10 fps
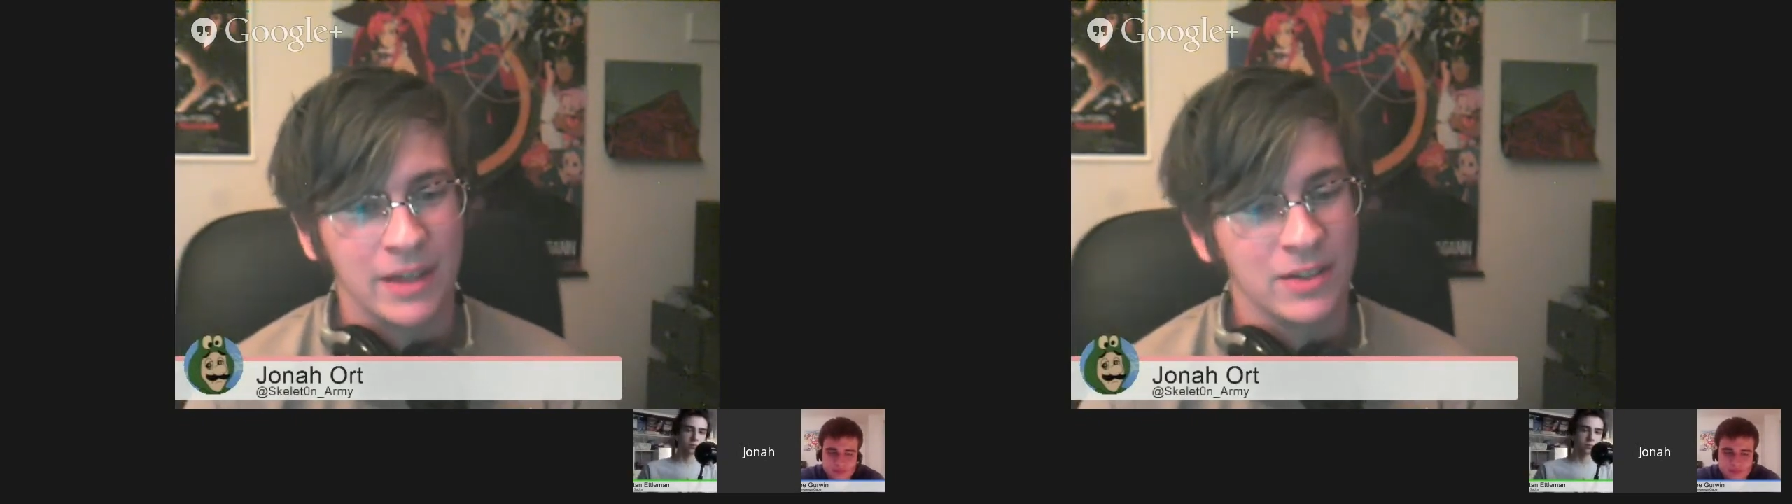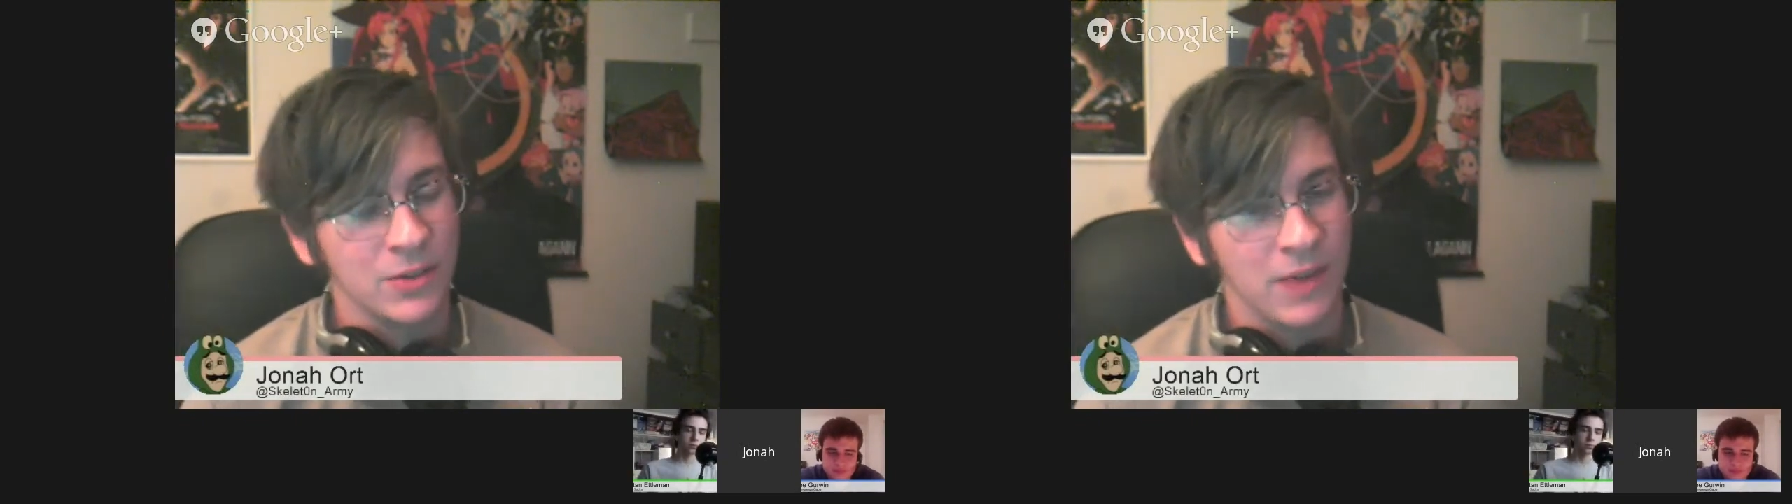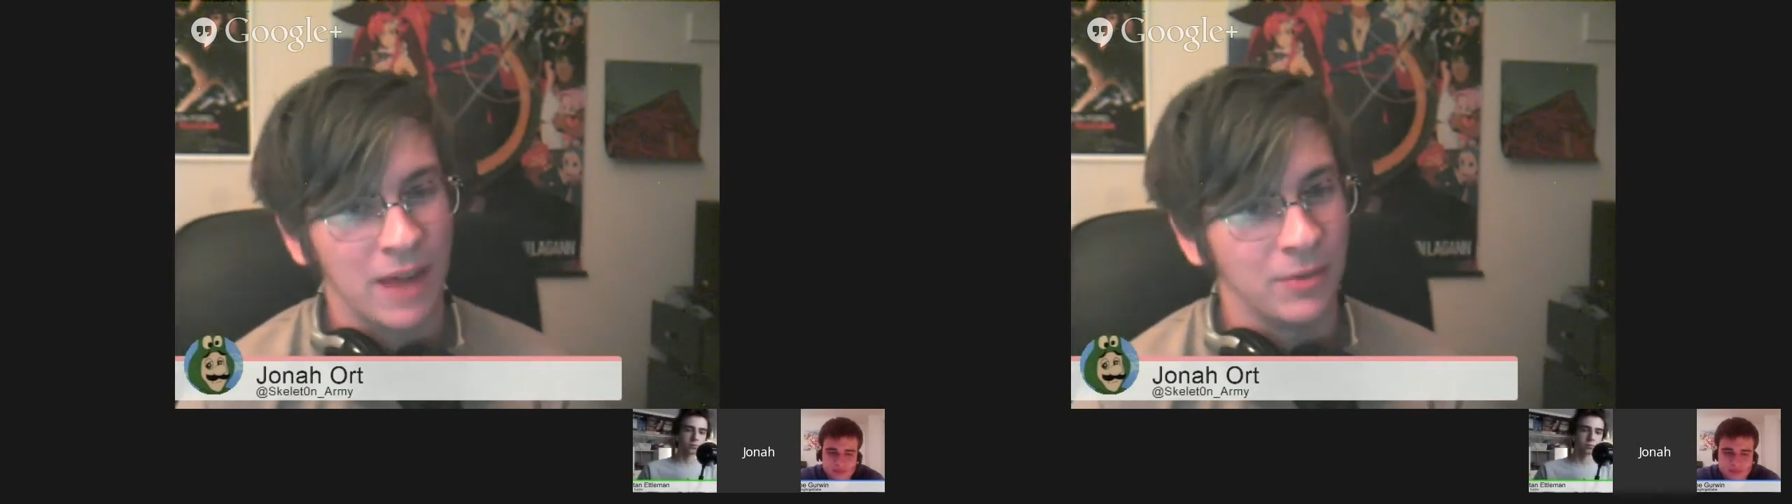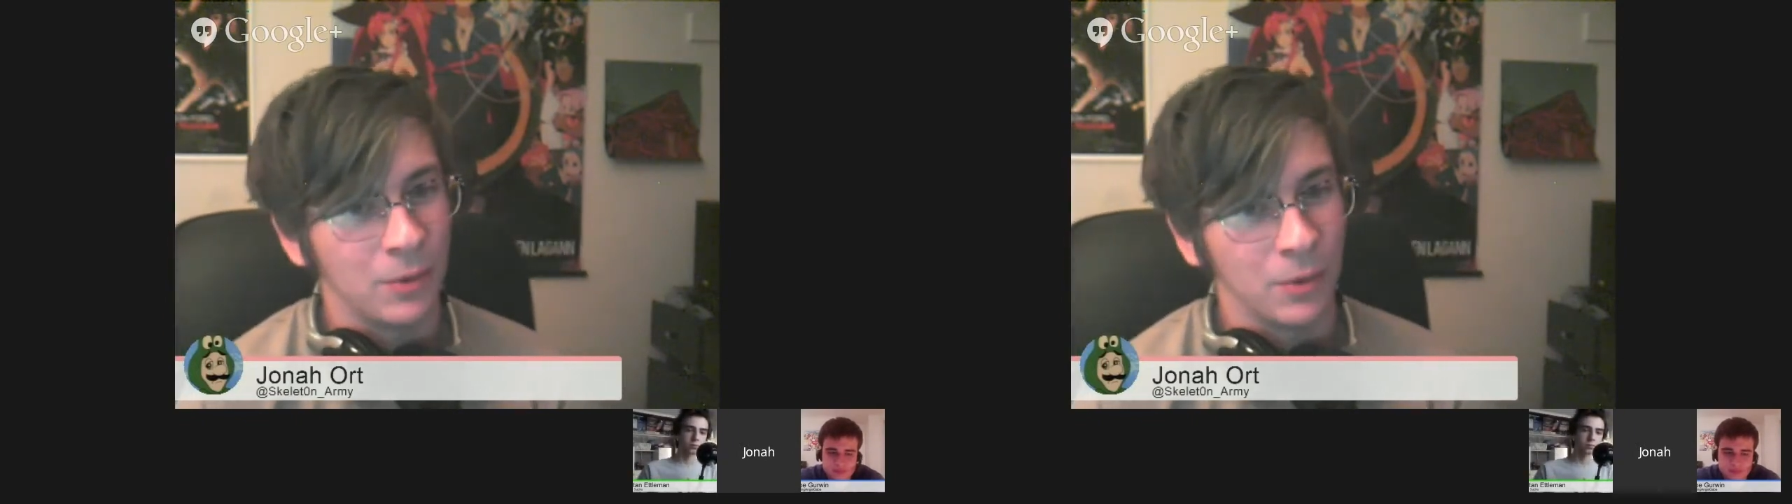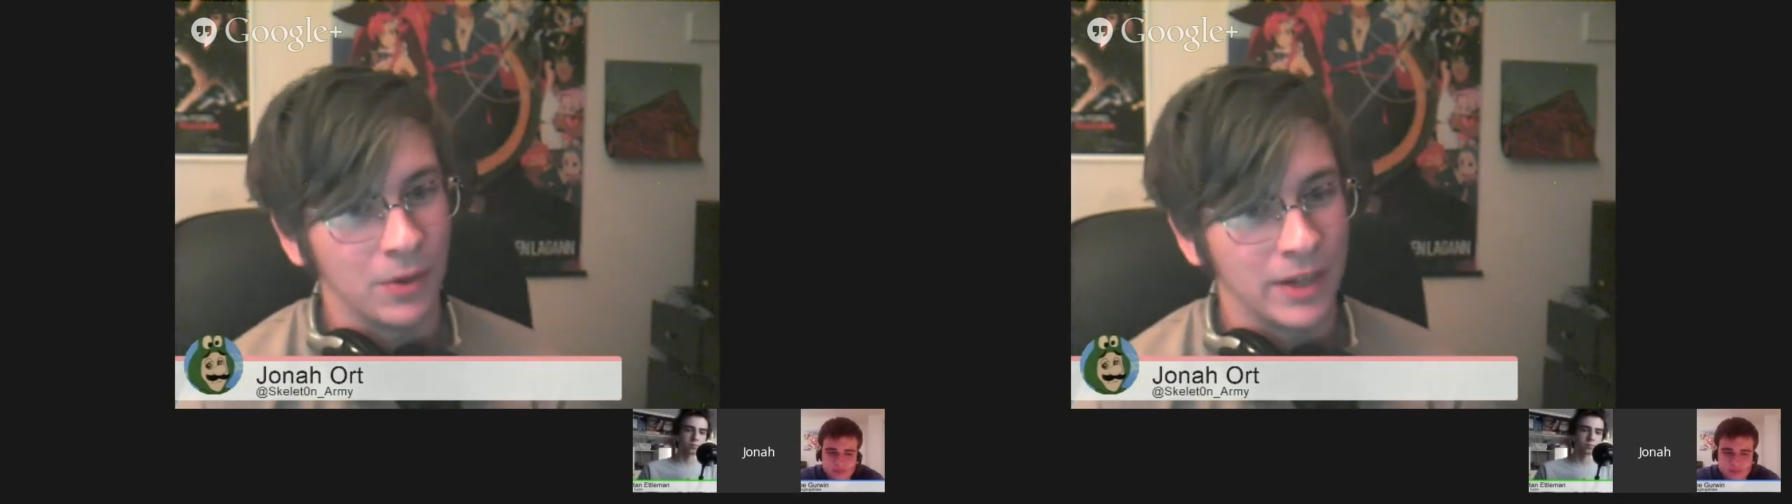a survival
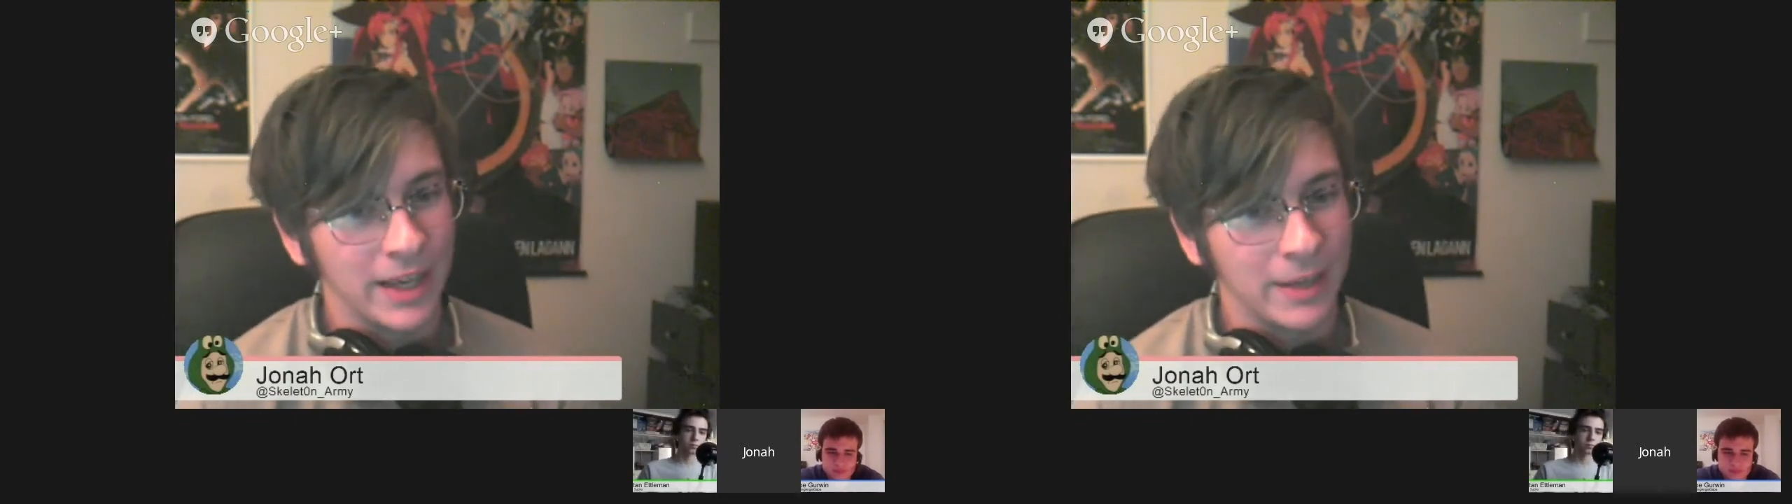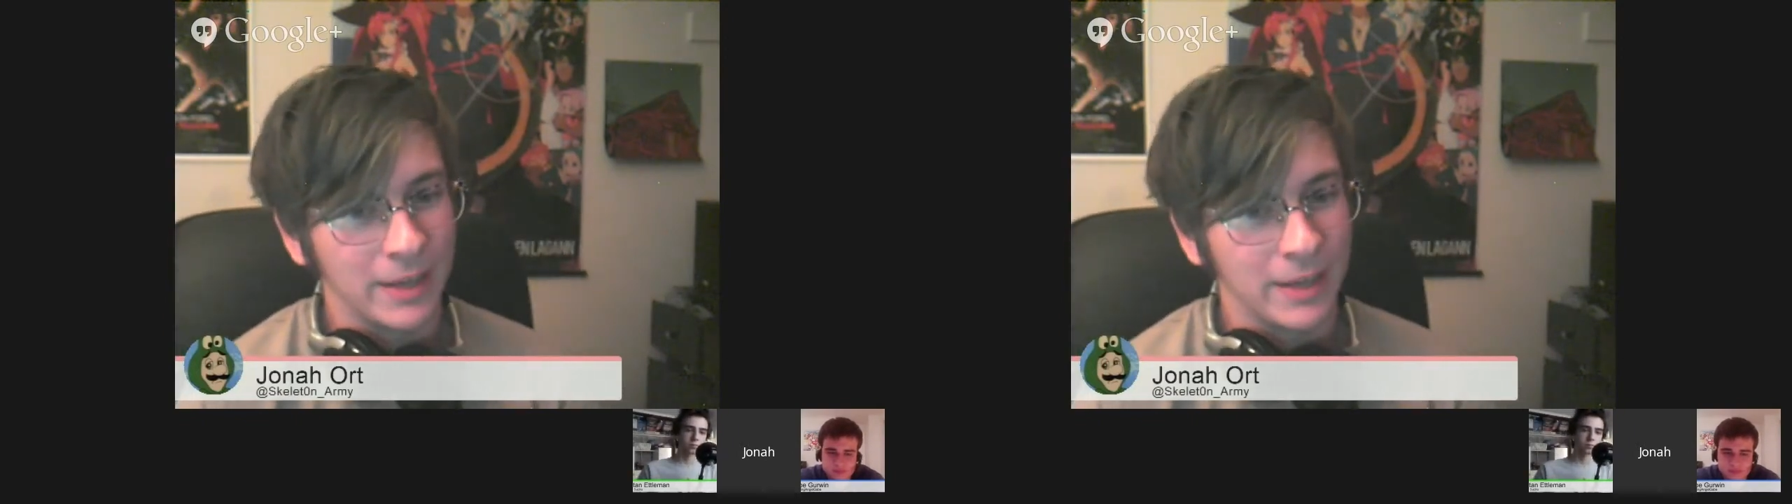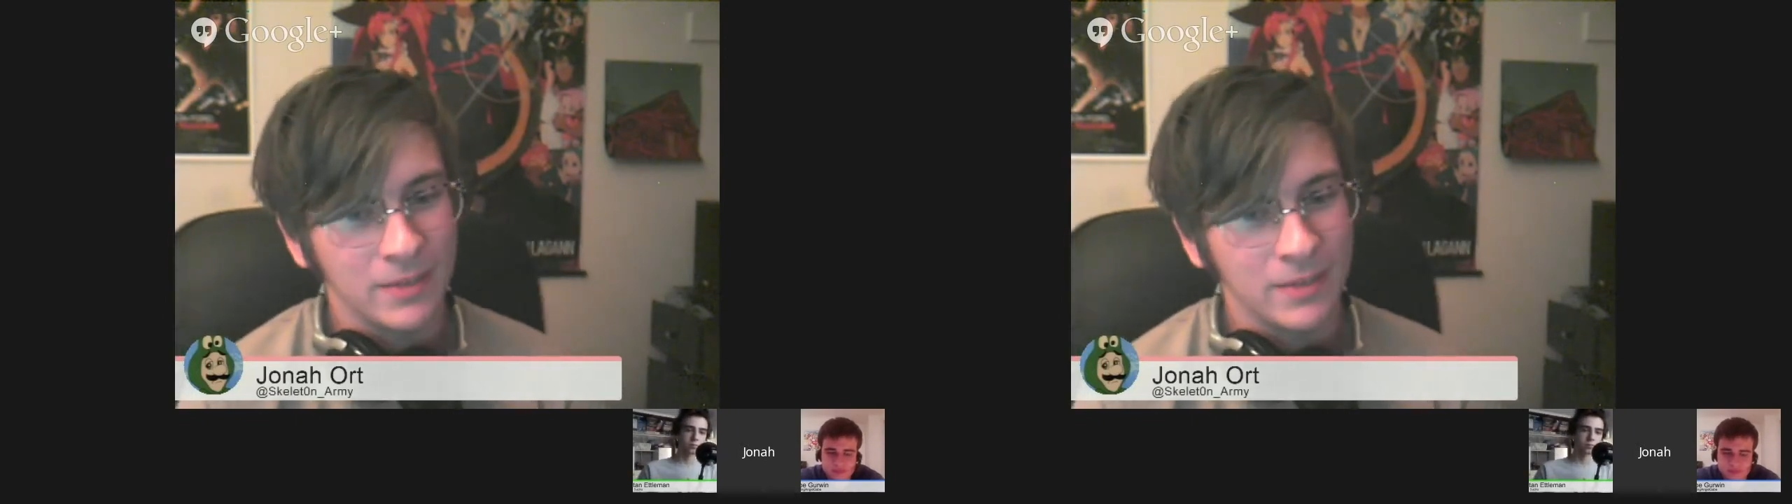horror game.